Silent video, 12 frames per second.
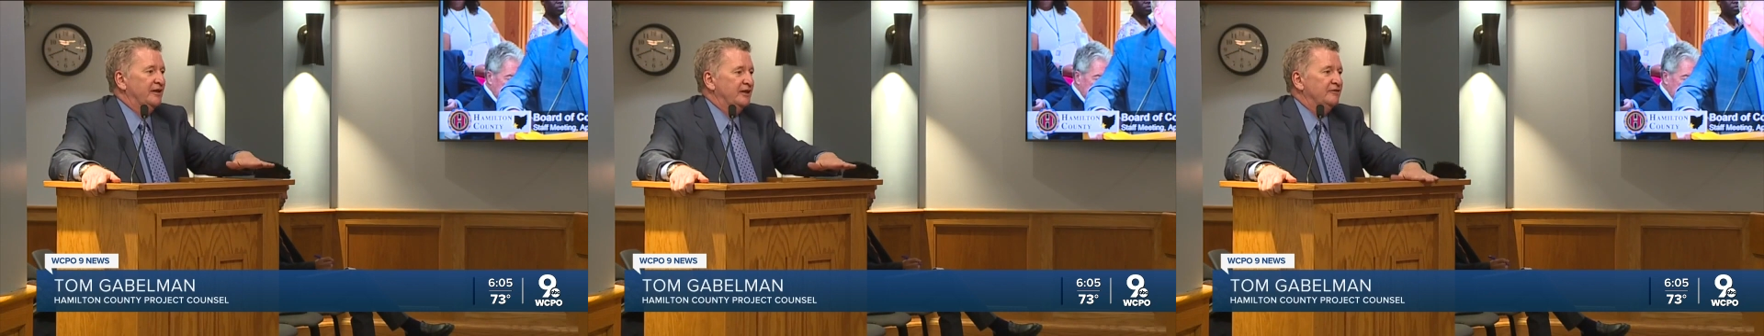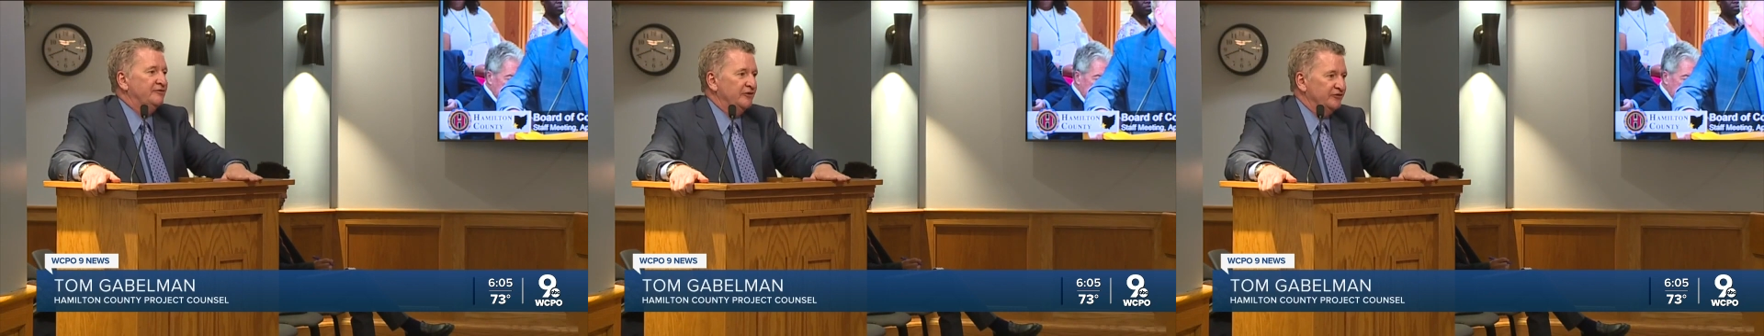
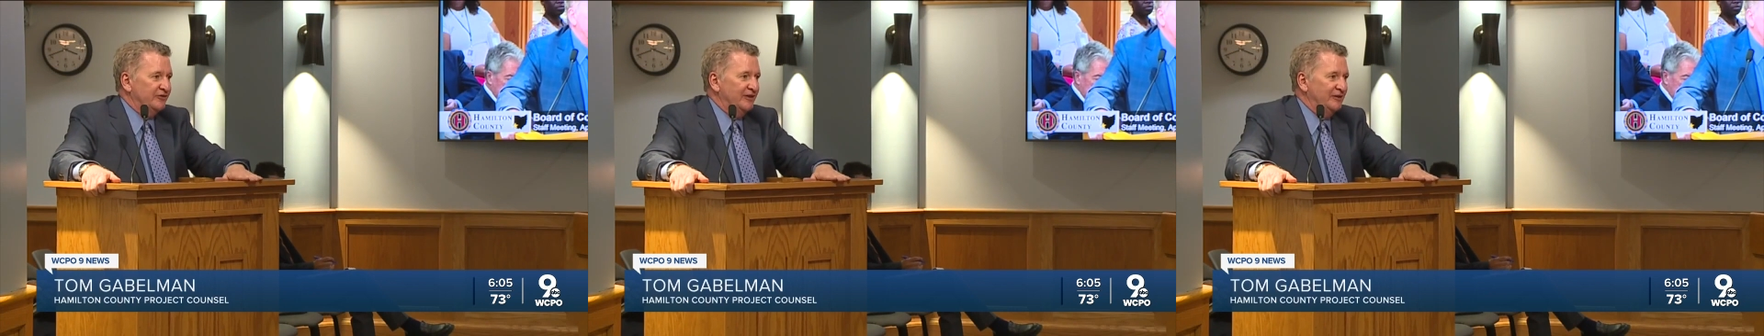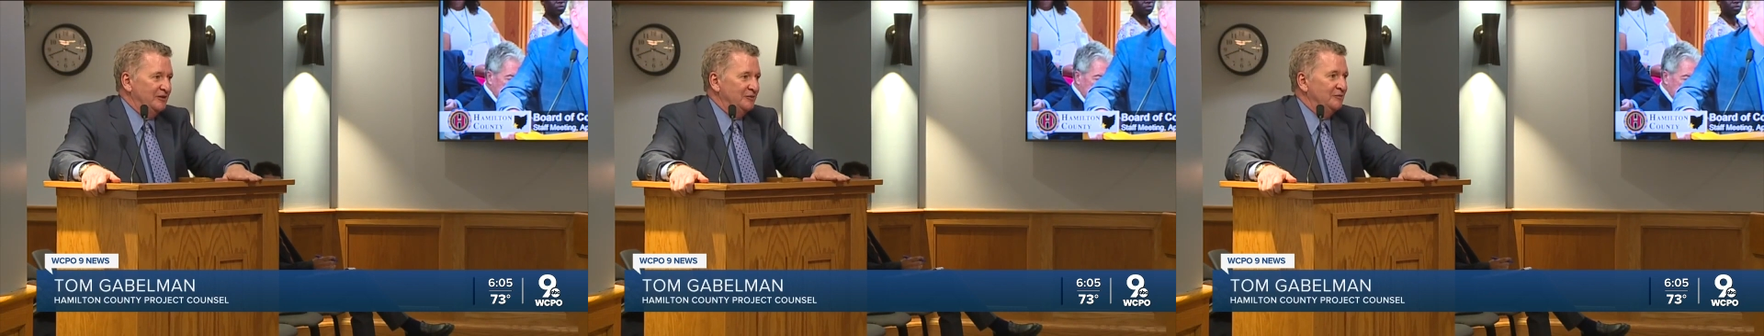NFL
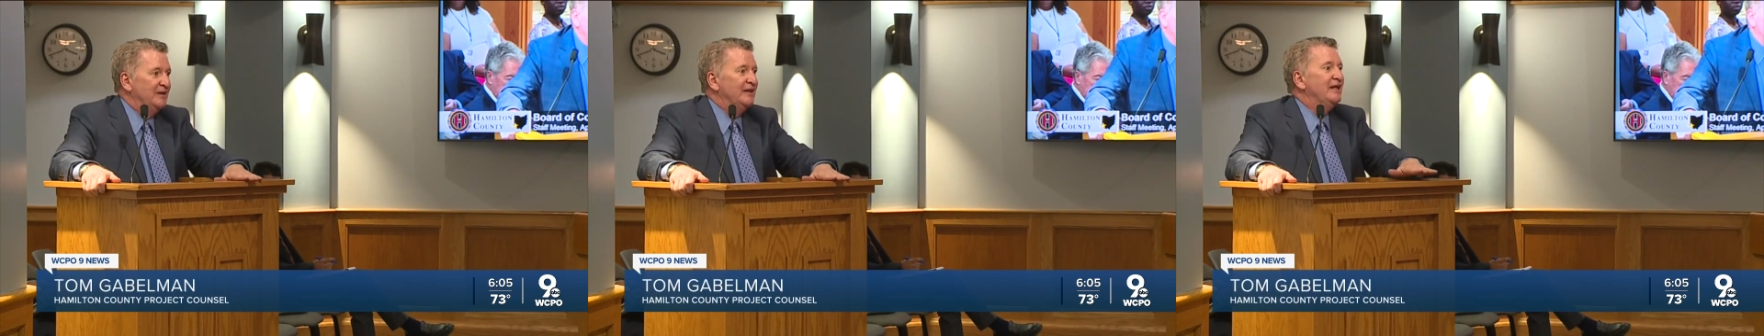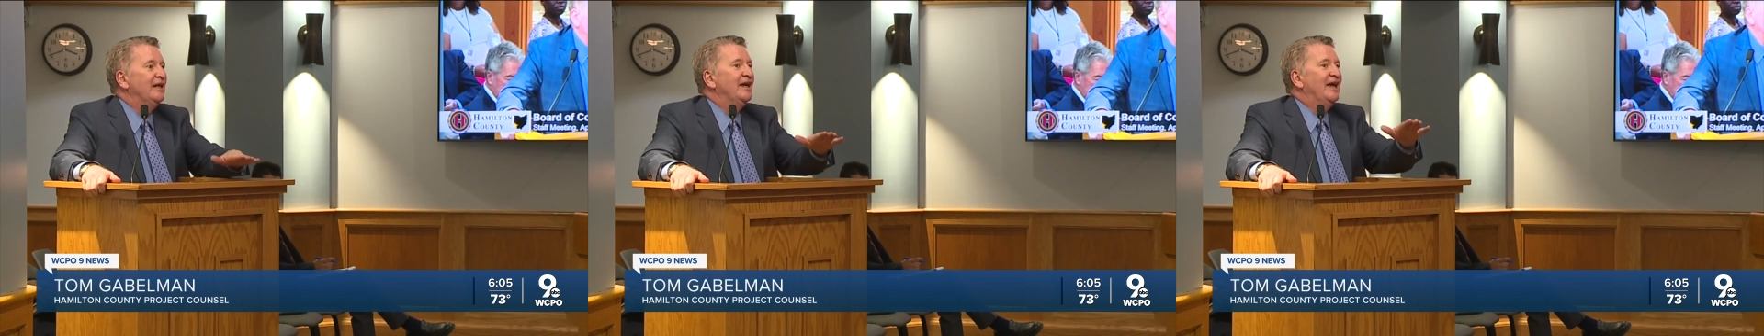stadium
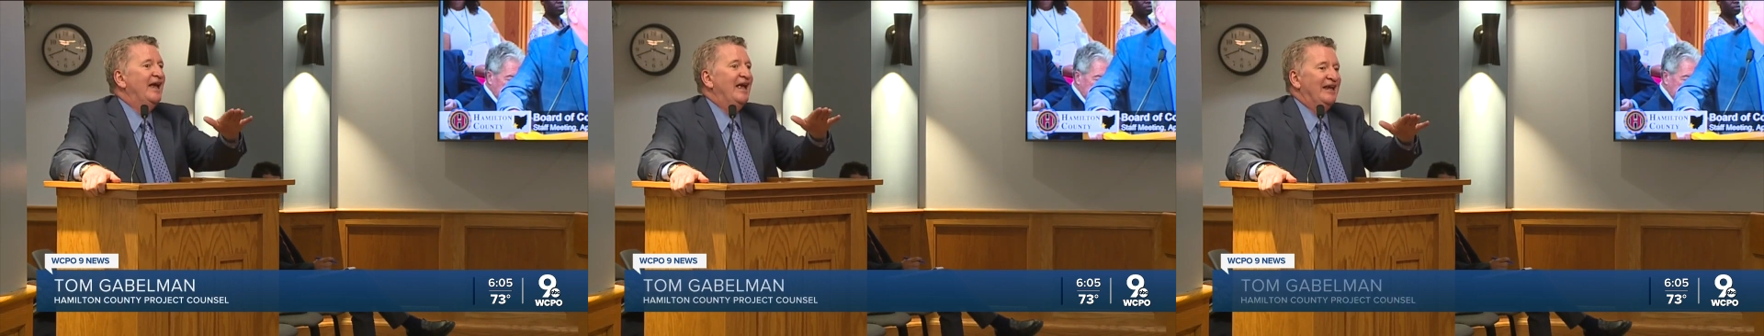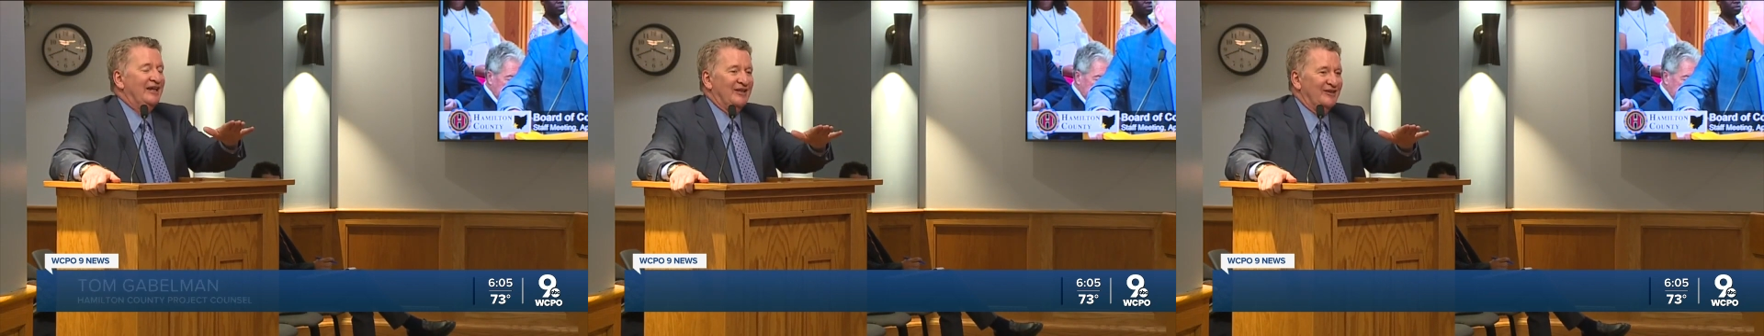
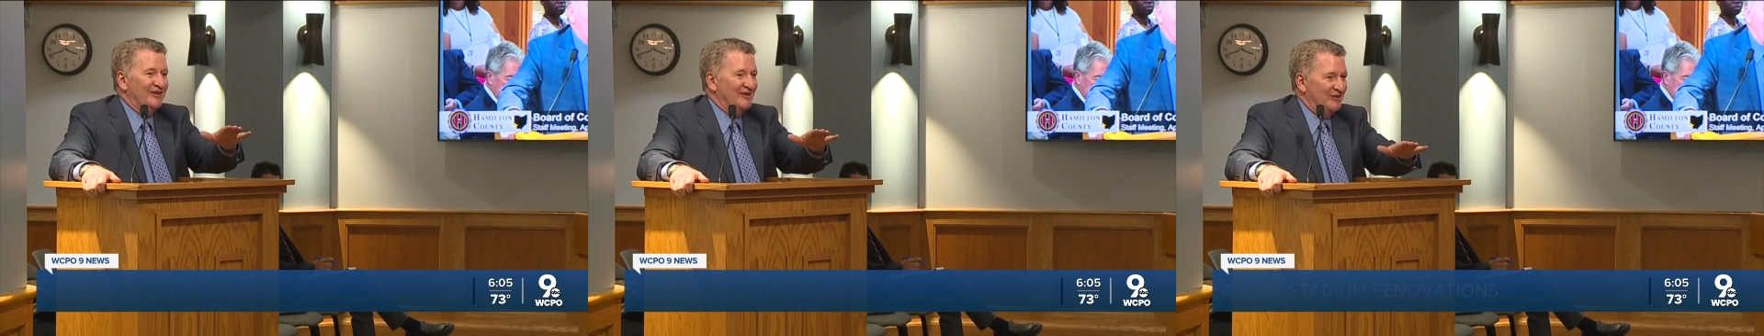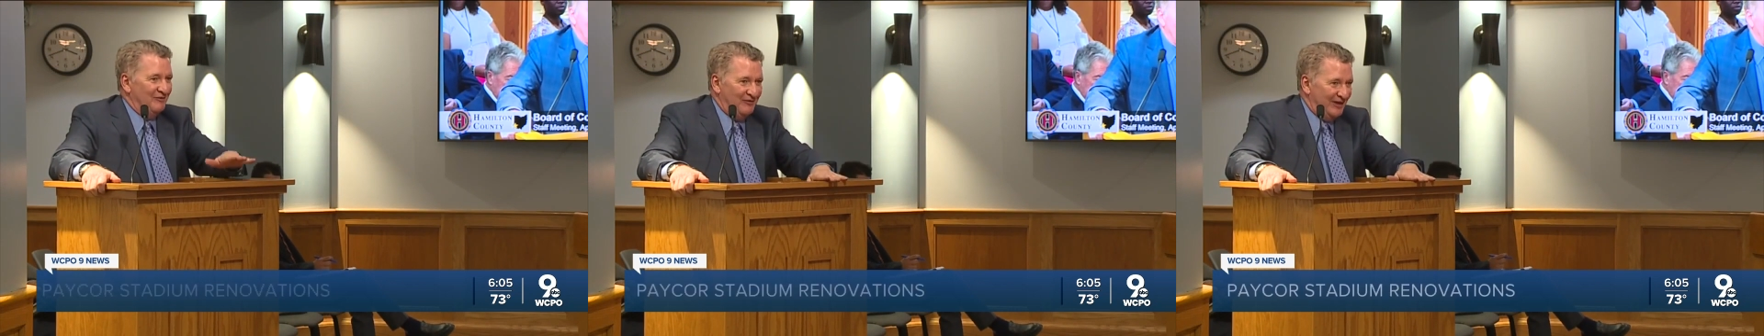
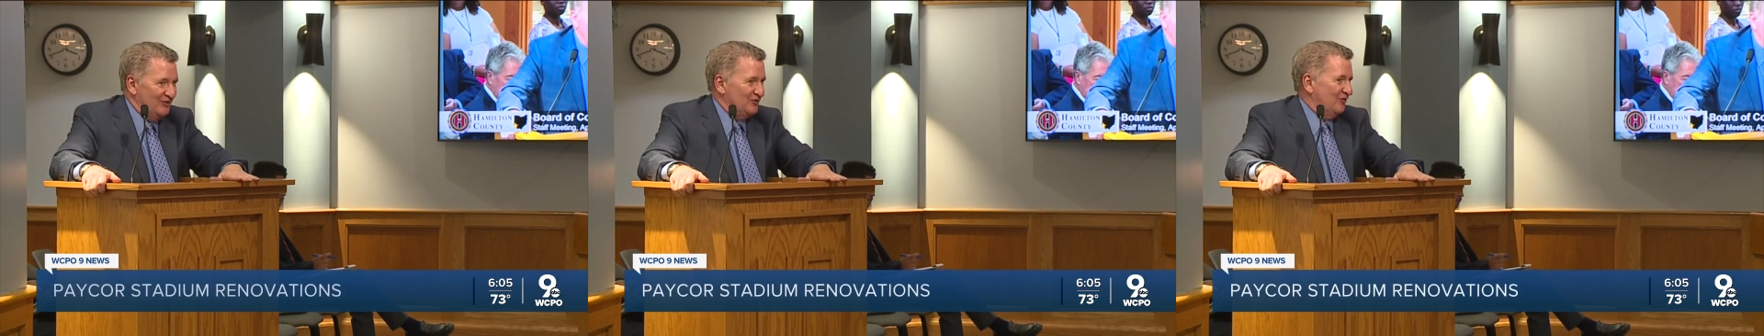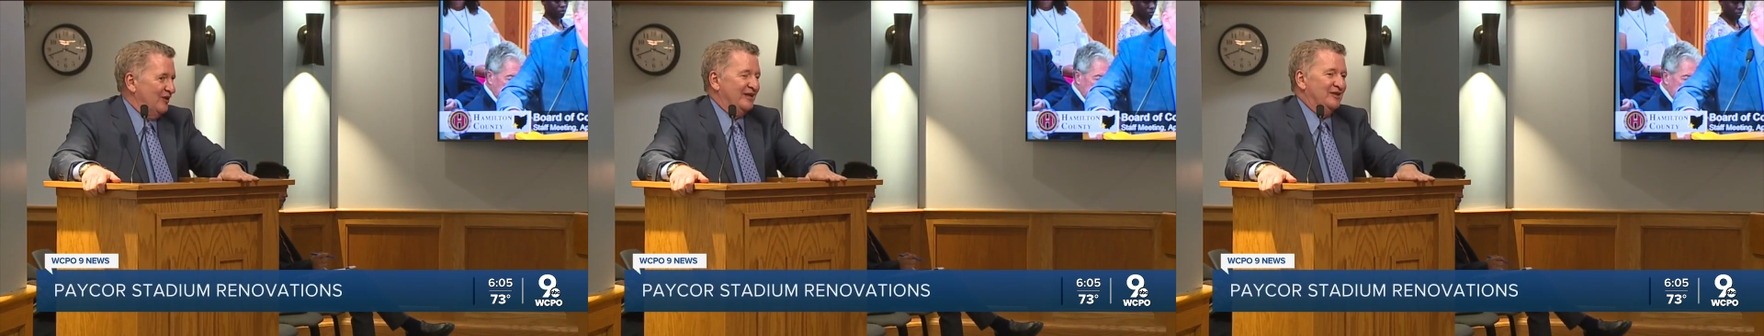and the
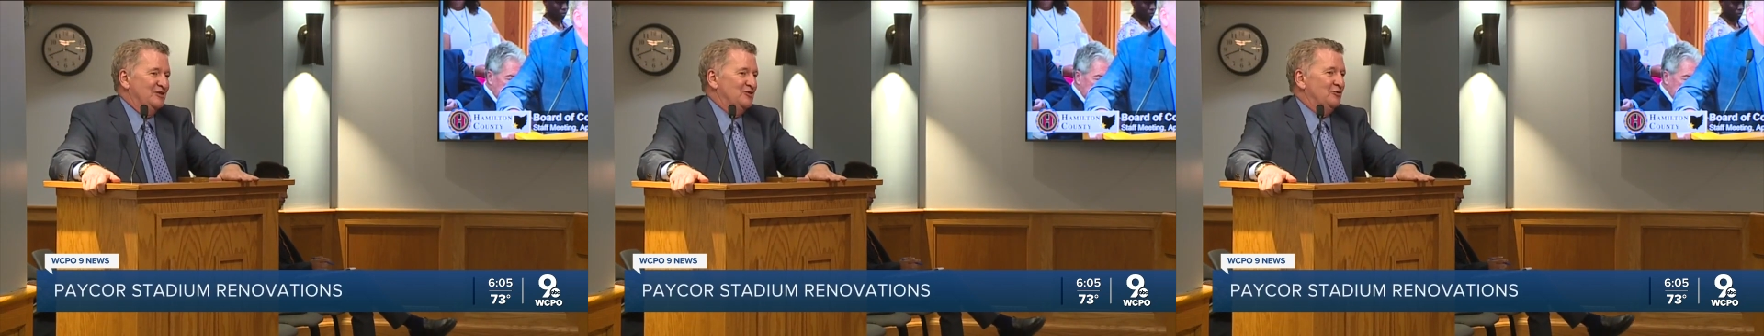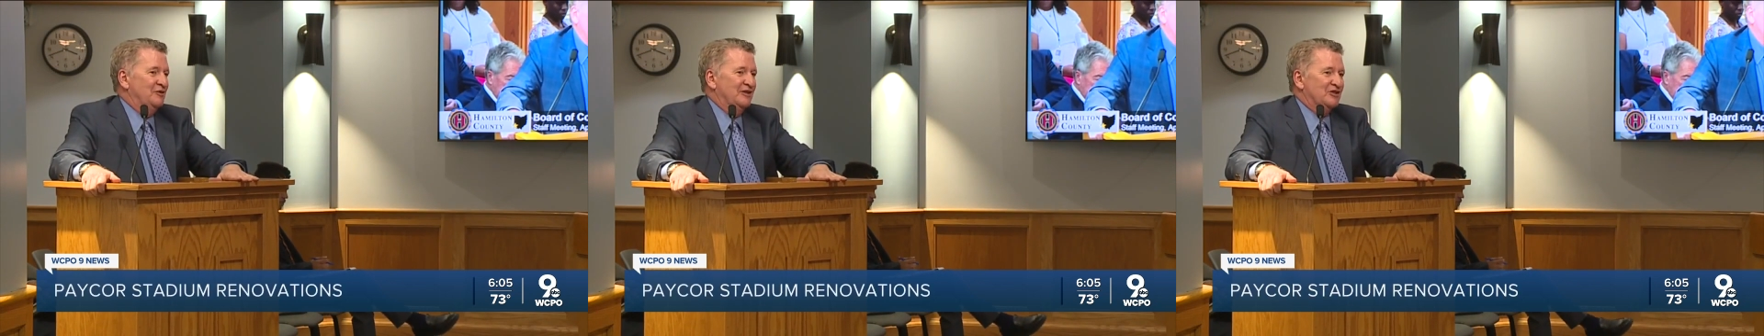fans are not going to enjoy the